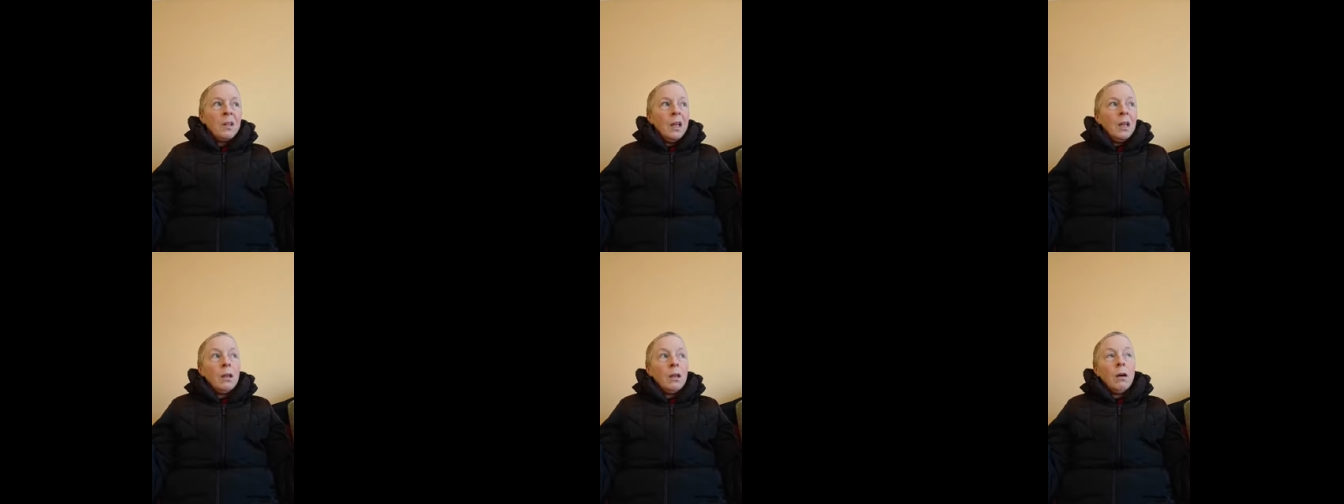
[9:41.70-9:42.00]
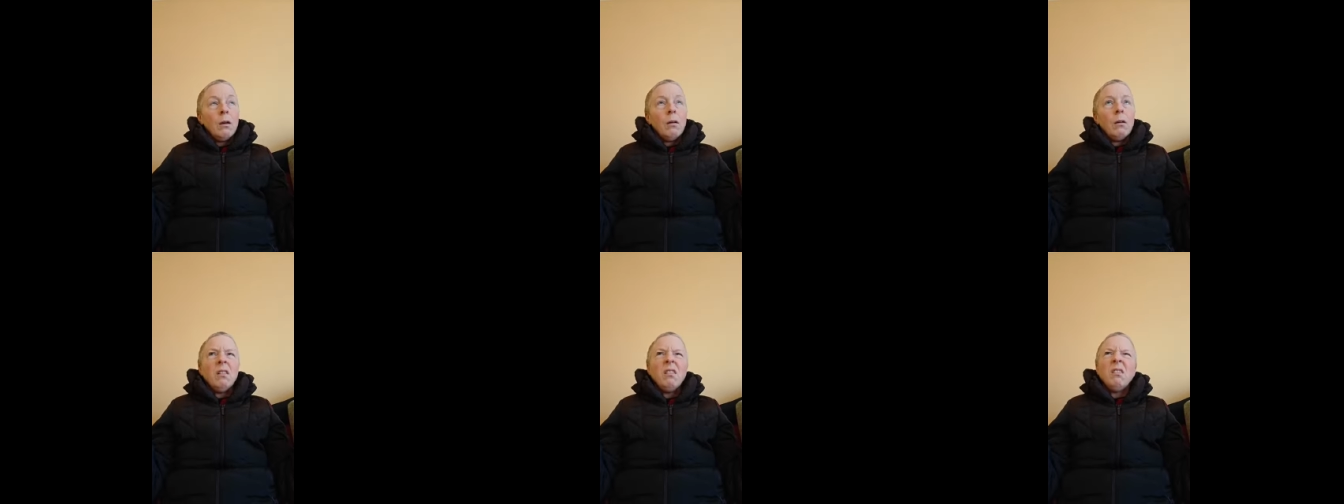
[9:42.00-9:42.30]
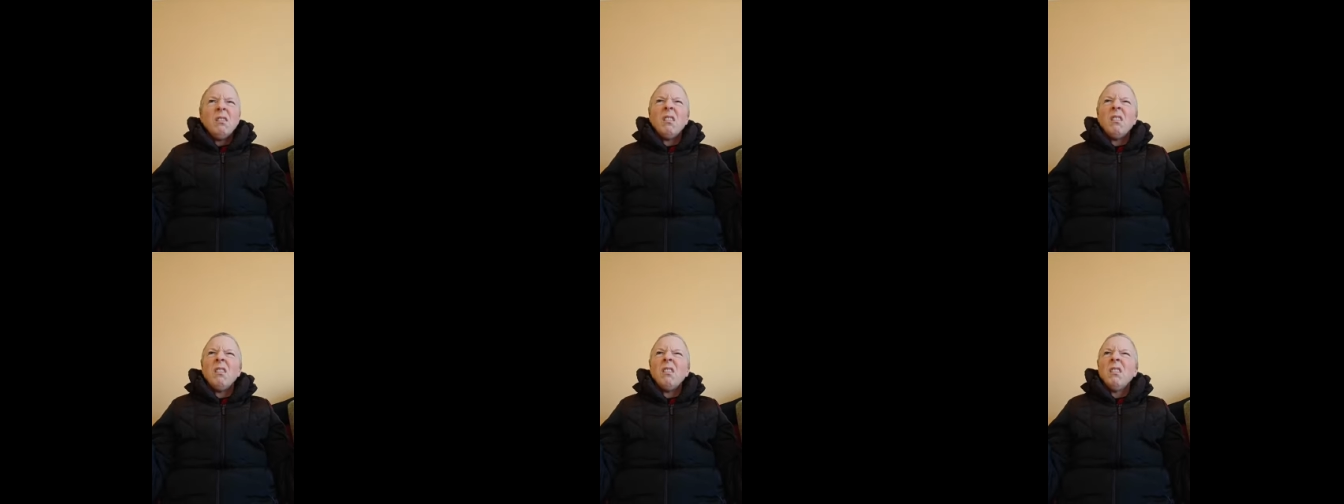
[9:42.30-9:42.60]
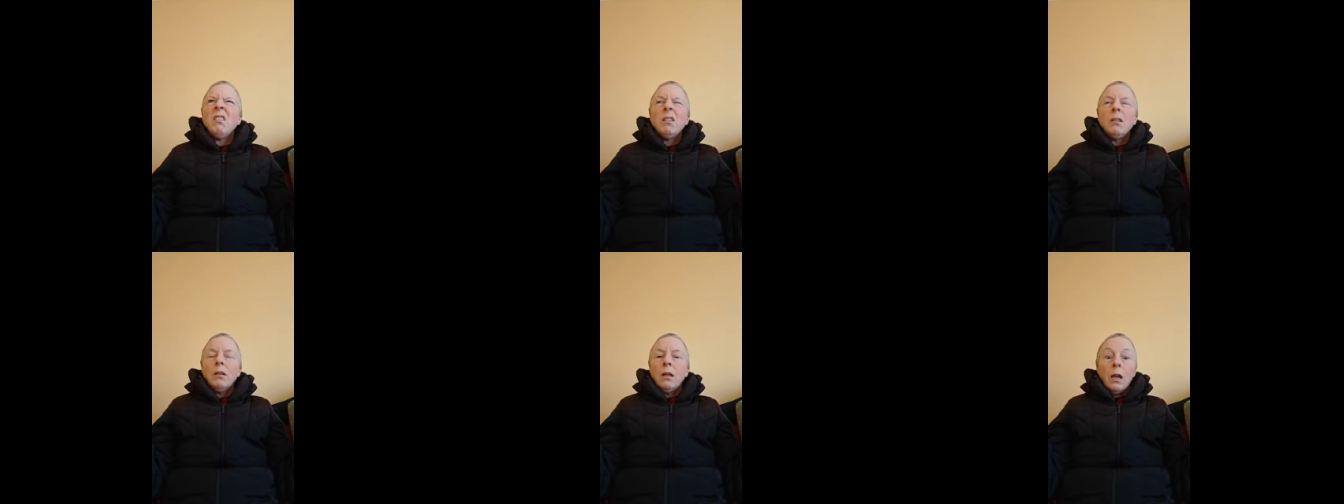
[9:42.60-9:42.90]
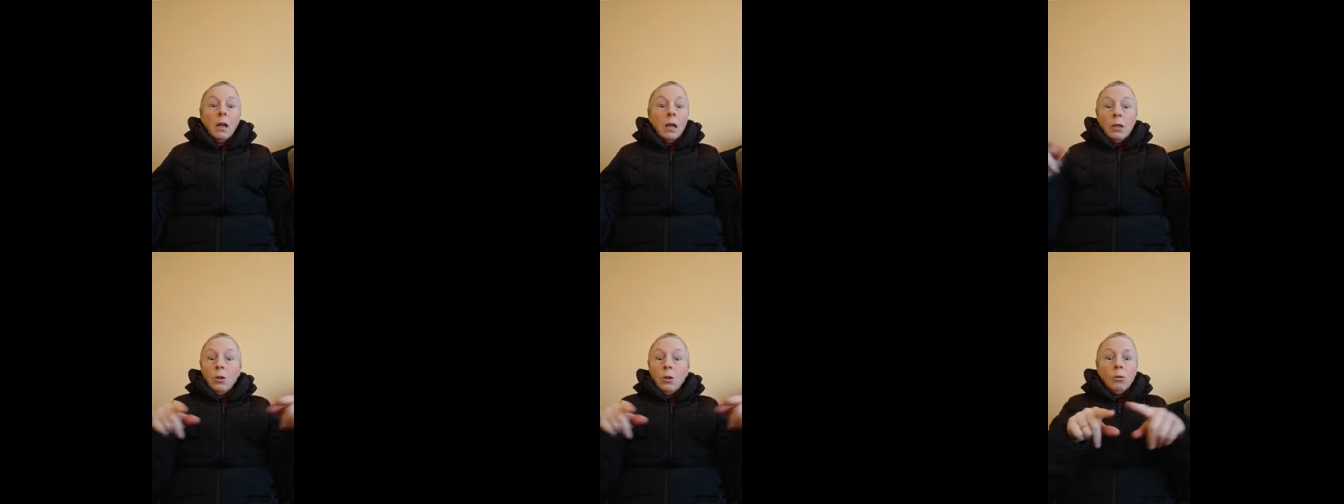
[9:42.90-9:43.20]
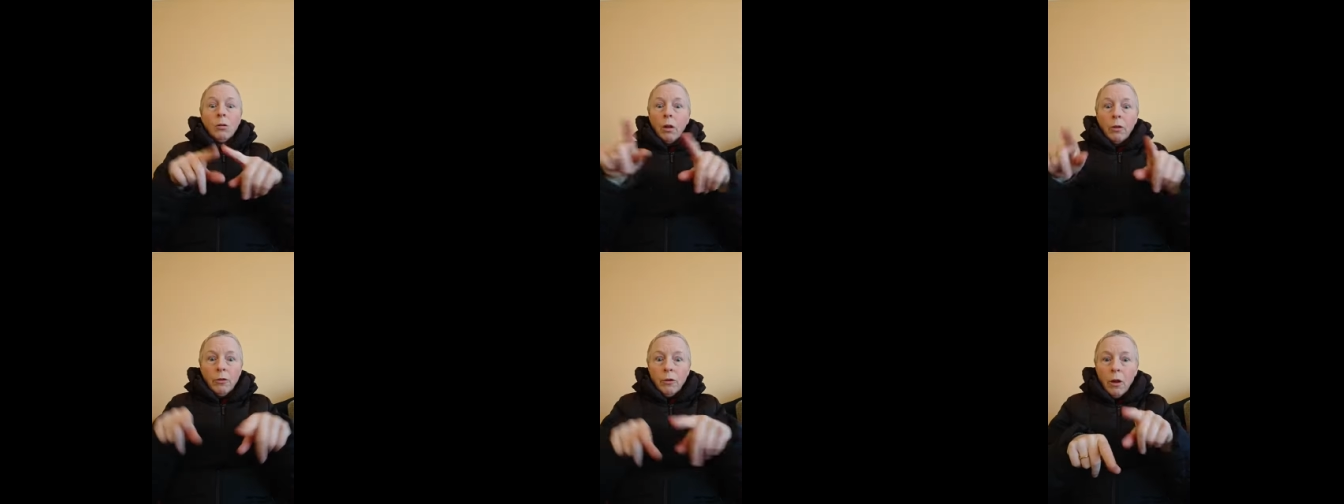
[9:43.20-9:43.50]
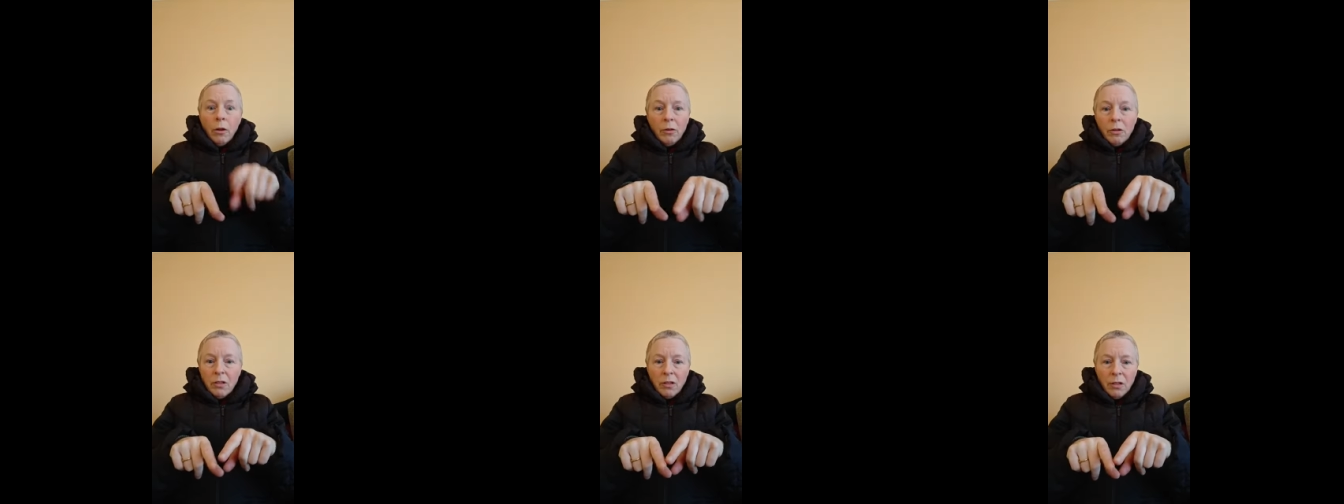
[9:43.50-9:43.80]
and go, oh, and you're not
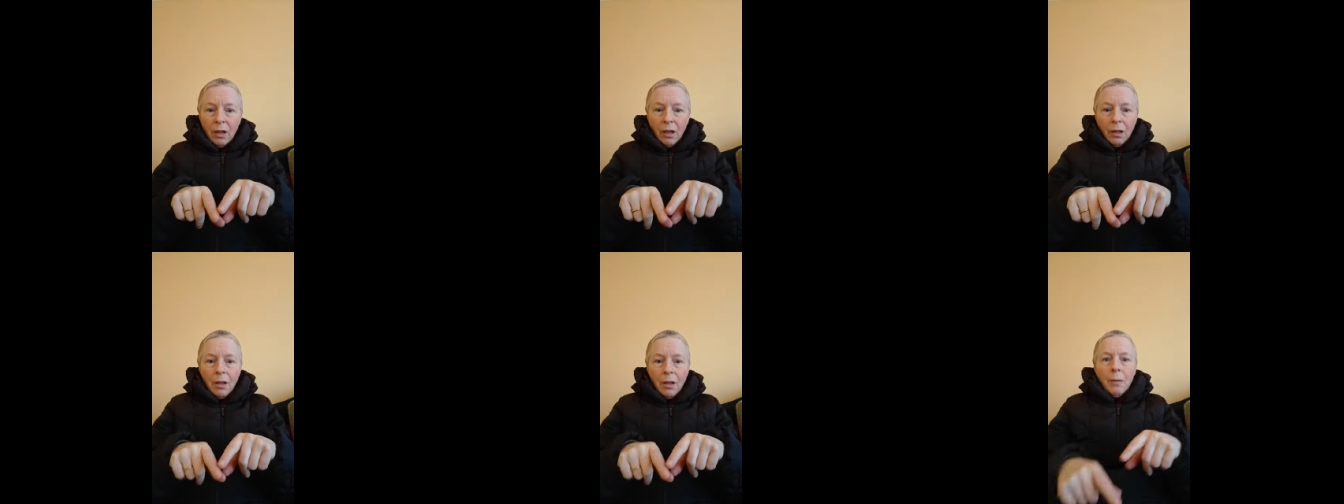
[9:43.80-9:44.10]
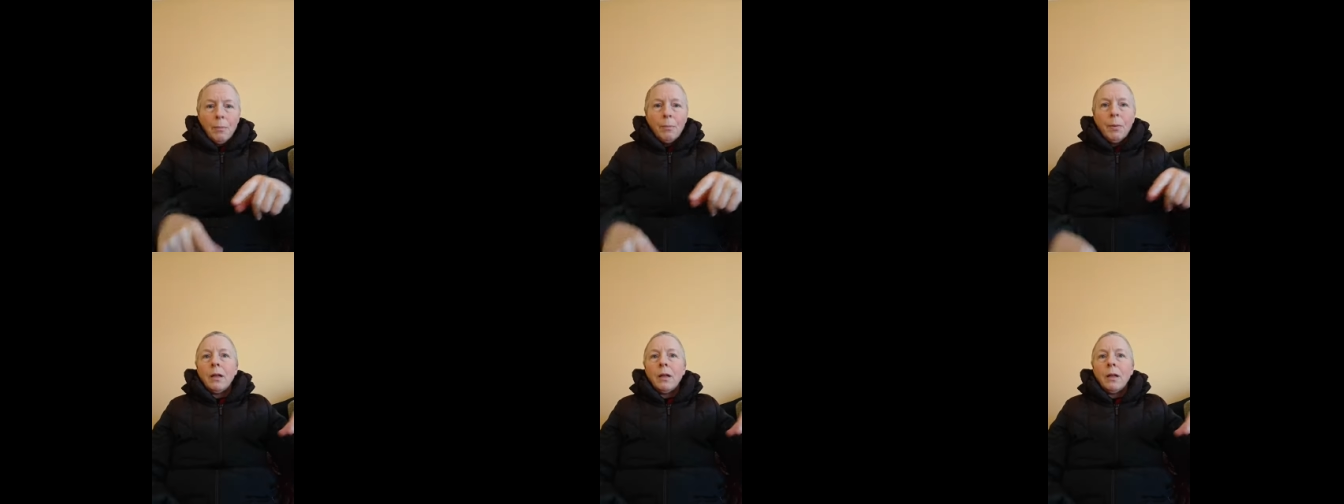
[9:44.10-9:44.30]
noticing,